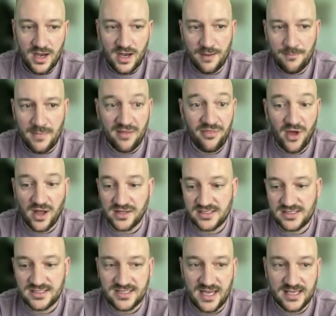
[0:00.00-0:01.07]
my thoughts
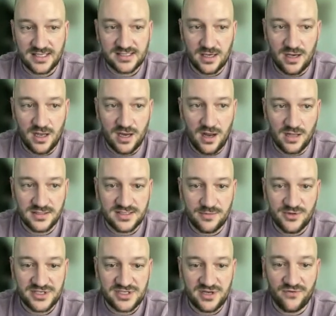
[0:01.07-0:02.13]
and takes on some of
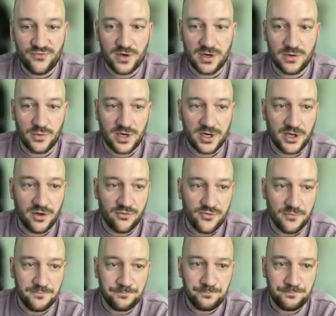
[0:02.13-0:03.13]
the stuff we're going to go through.